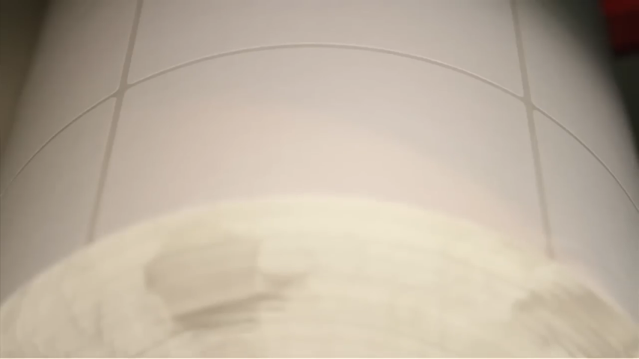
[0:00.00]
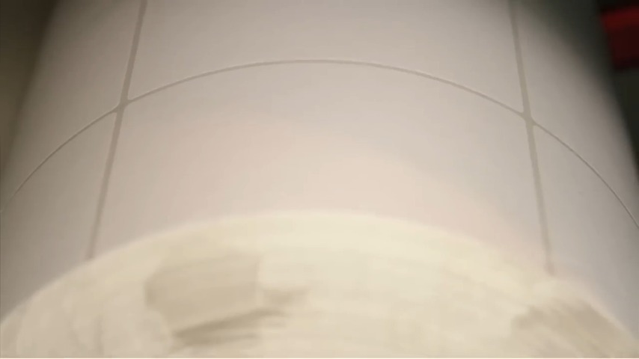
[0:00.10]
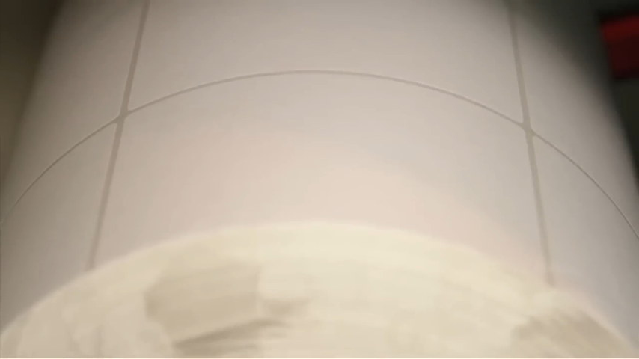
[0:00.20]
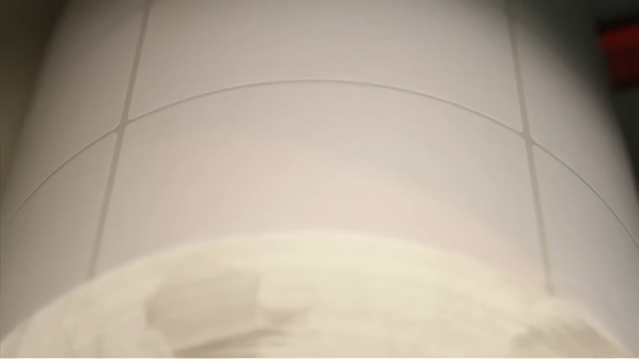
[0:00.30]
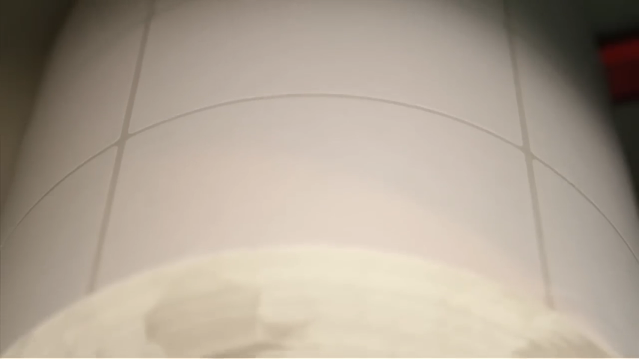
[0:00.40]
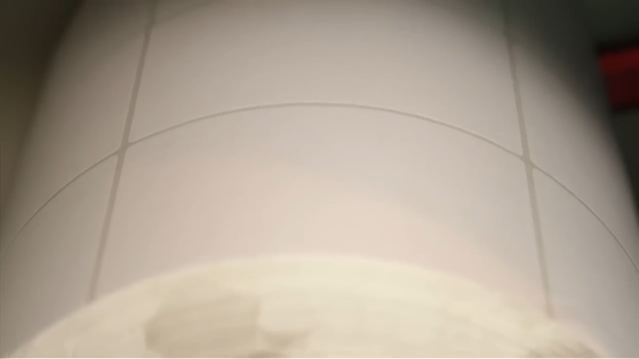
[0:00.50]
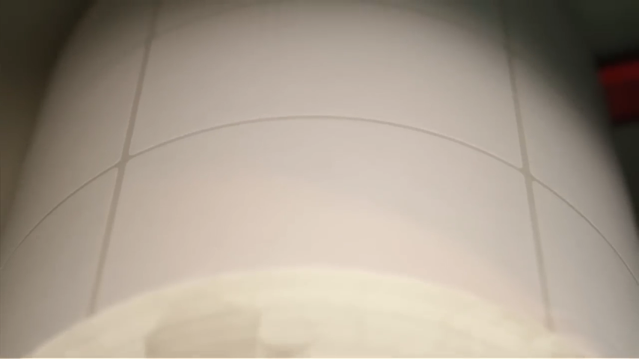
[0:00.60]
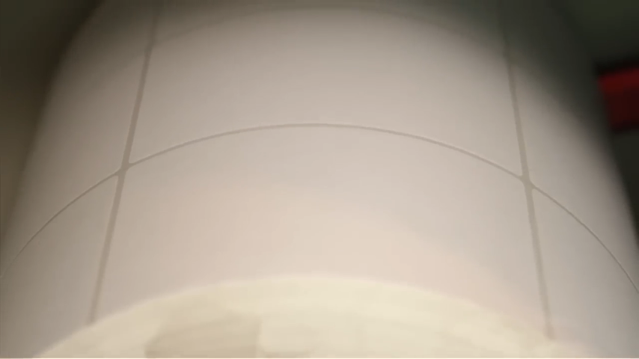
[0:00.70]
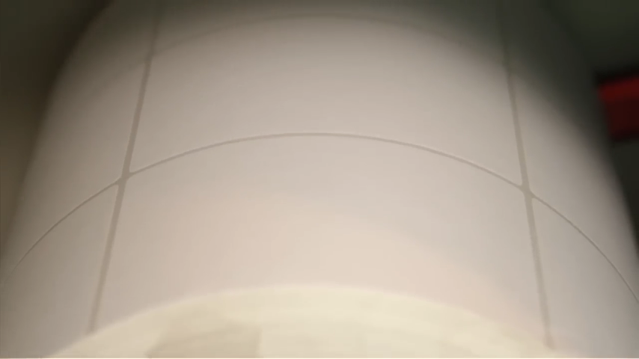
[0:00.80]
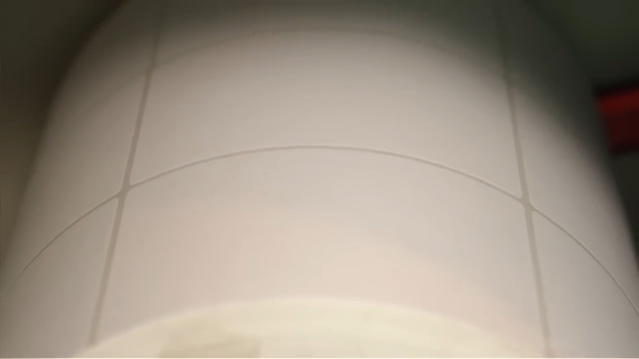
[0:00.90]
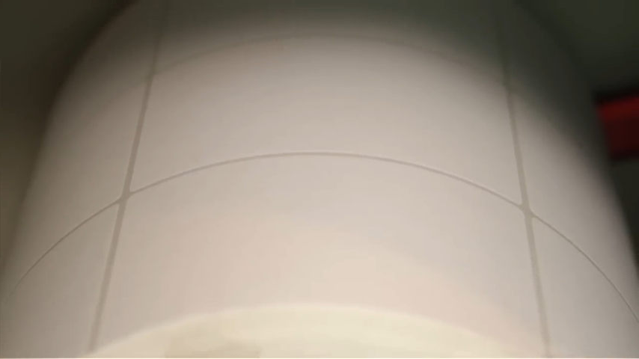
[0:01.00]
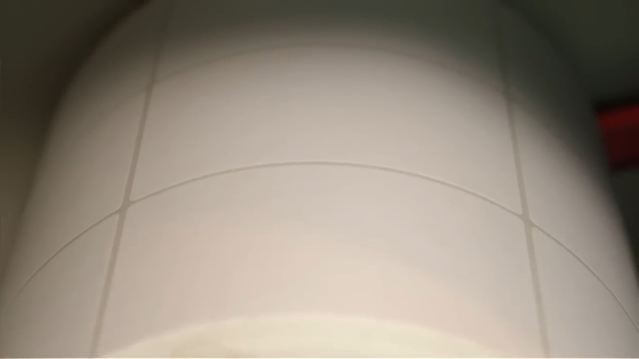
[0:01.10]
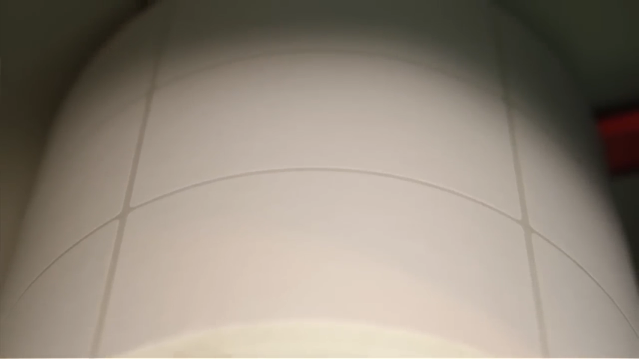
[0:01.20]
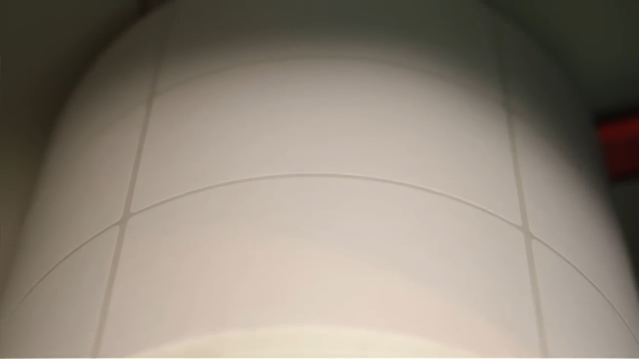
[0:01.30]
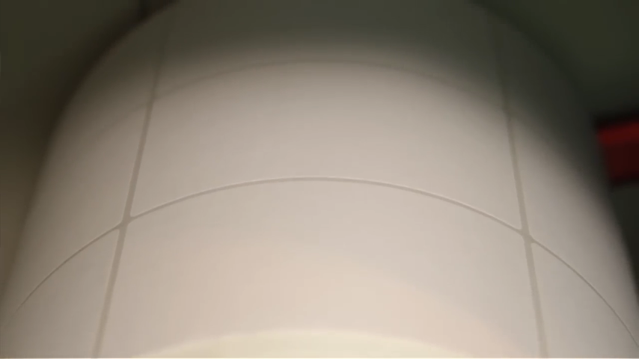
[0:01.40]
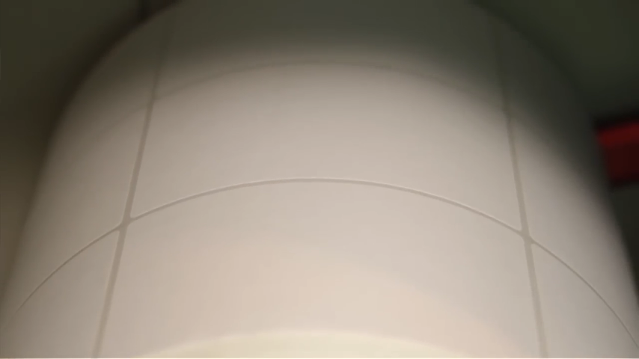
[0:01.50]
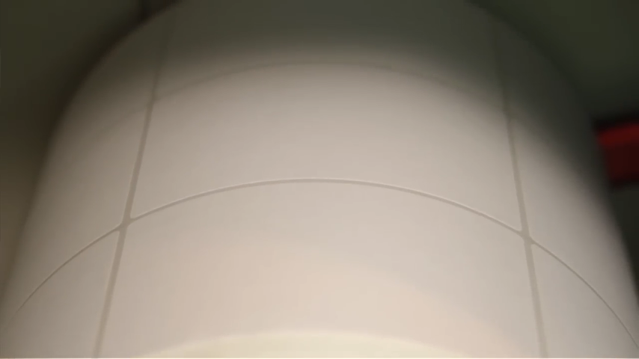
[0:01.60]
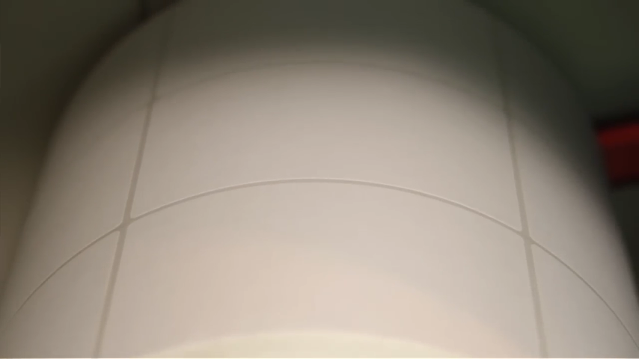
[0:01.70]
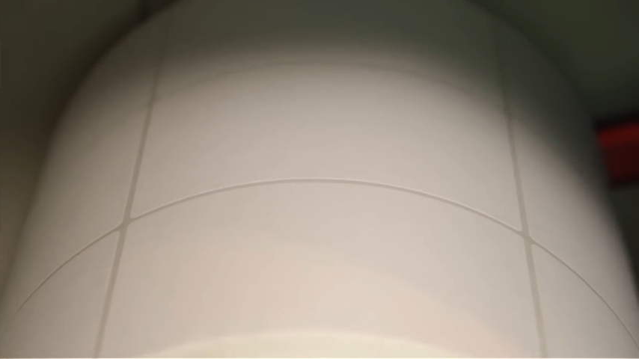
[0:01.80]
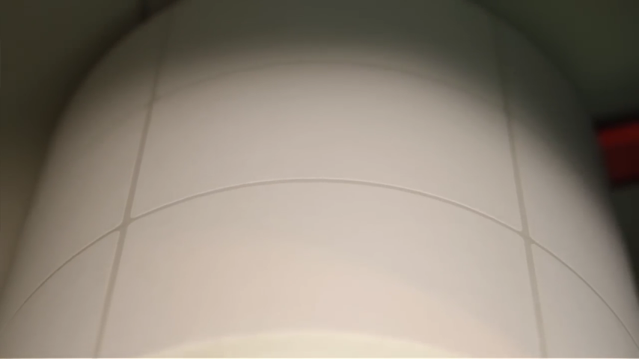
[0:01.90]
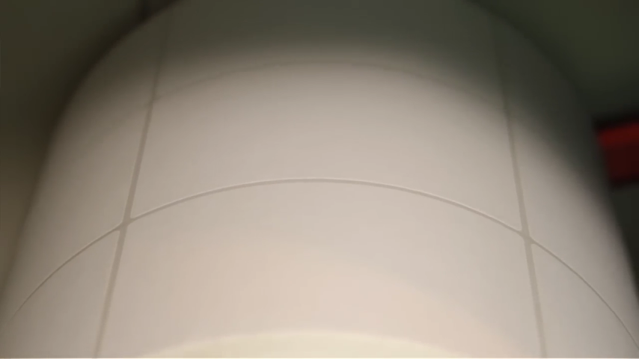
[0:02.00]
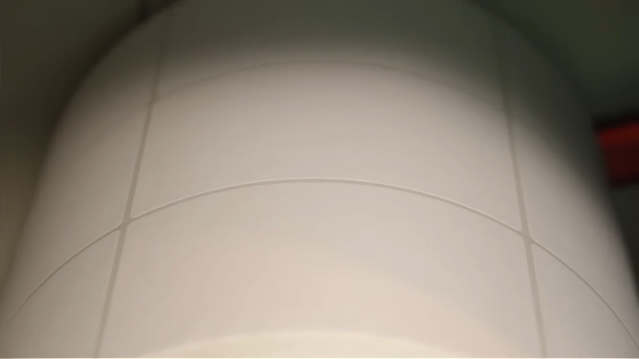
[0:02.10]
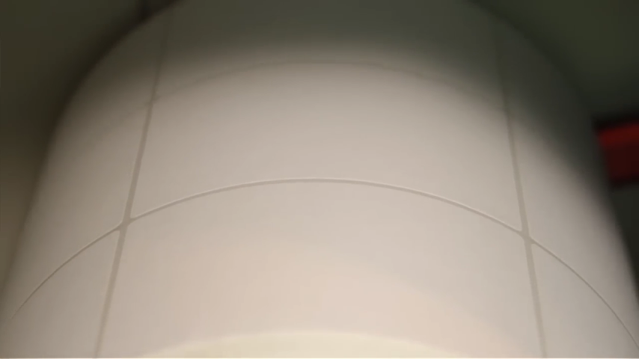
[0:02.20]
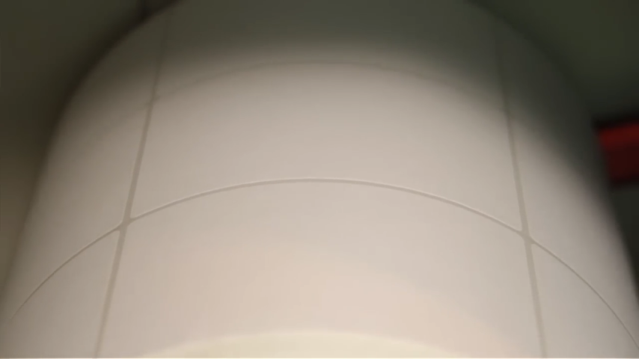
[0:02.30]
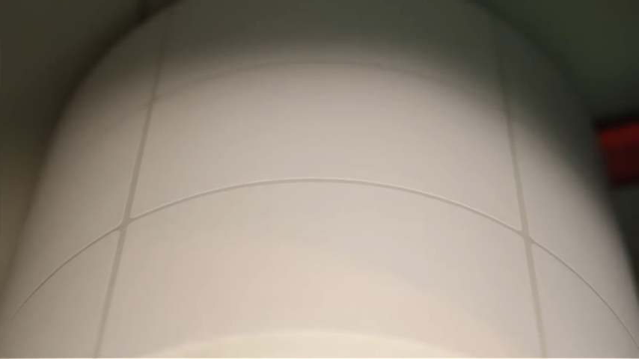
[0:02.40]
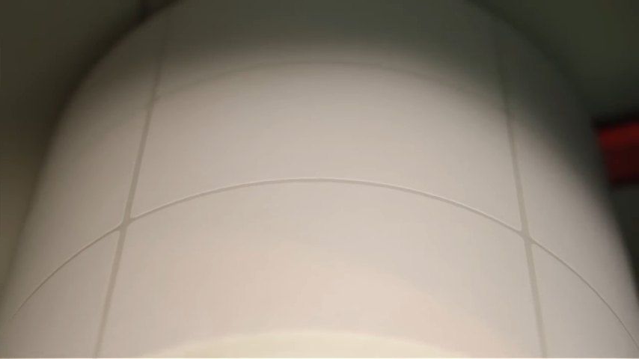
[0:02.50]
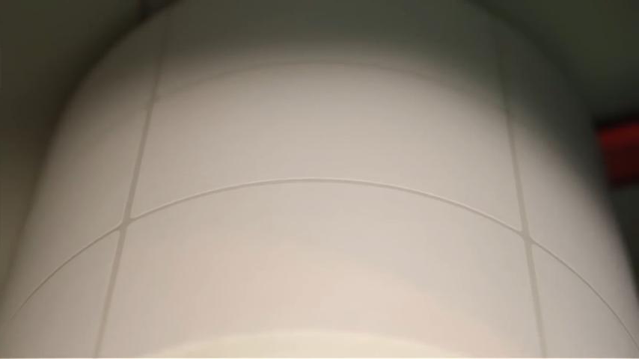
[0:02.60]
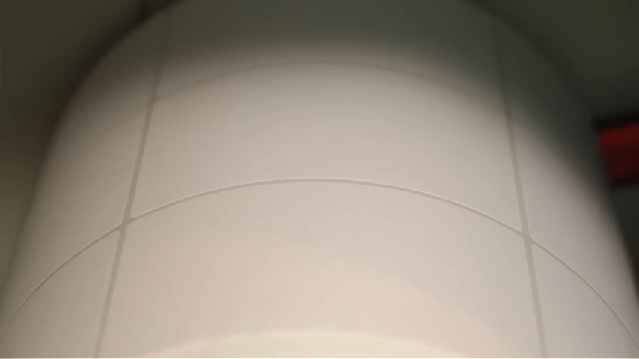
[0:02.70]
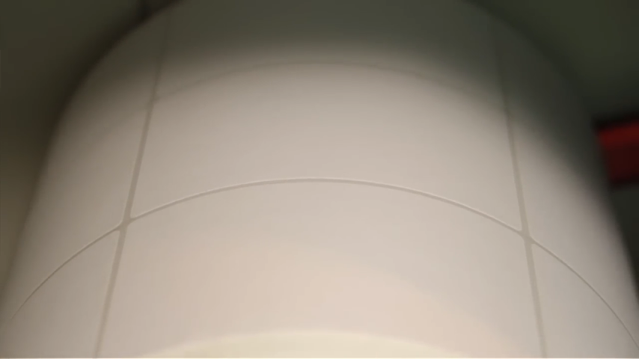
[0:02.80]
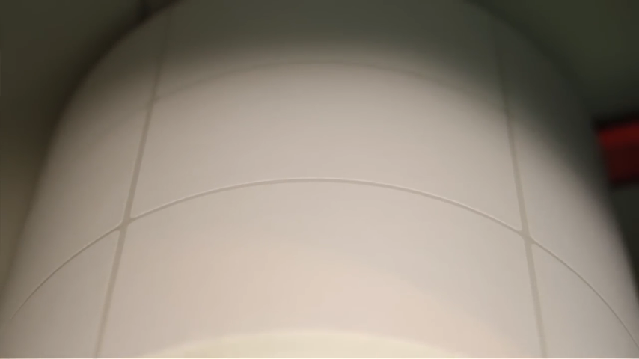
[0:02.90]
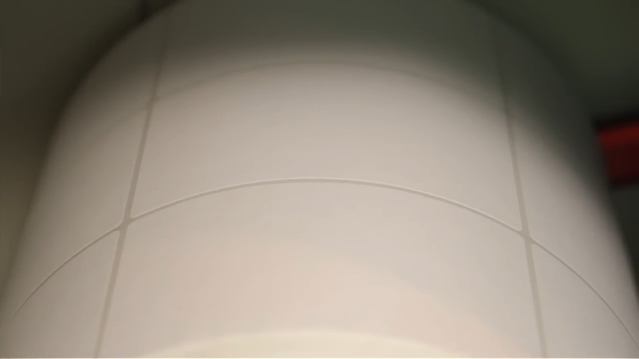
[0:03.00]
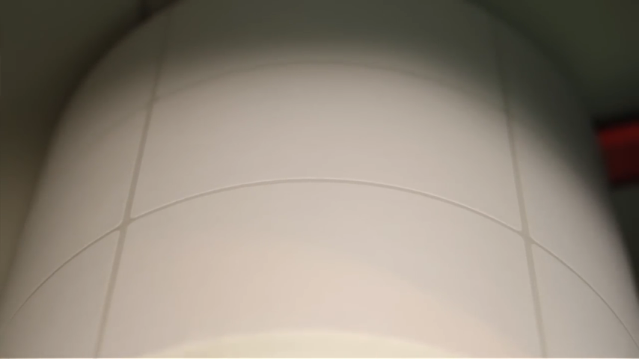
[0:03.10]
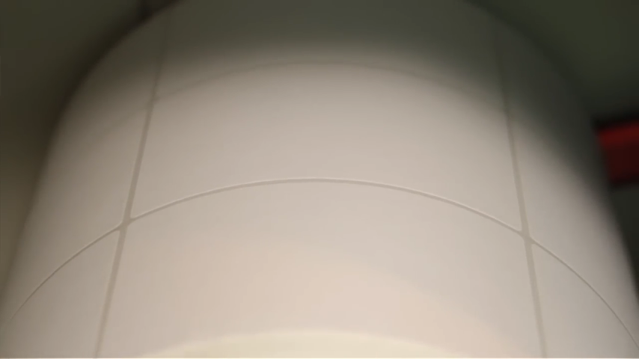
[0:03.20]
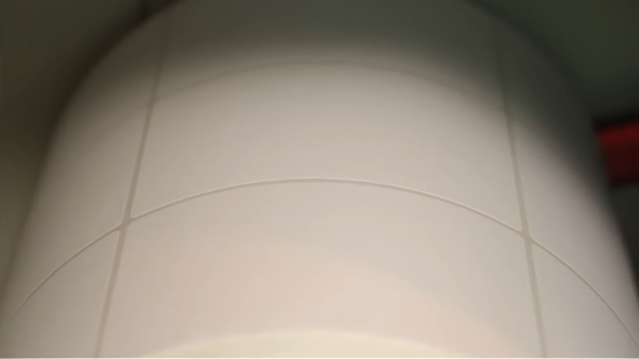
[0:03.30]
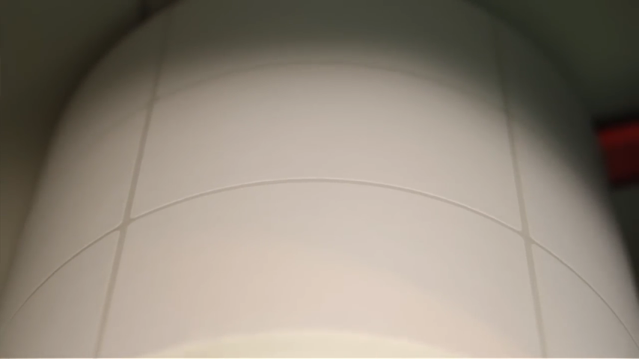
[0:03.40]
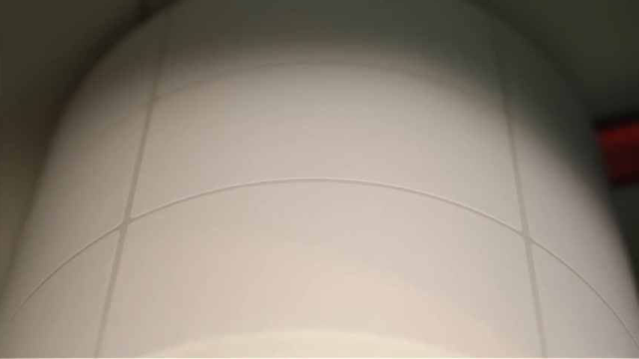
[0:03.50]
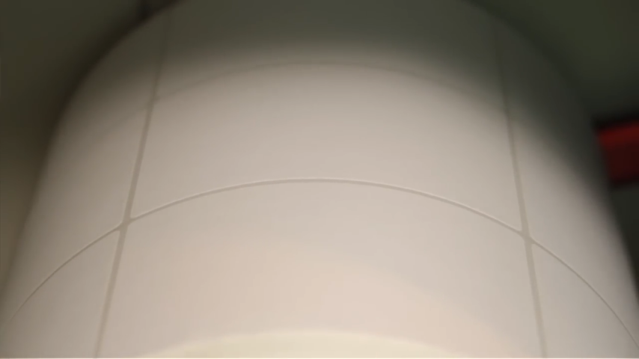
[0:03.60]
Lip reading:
[unreadable: no face in view]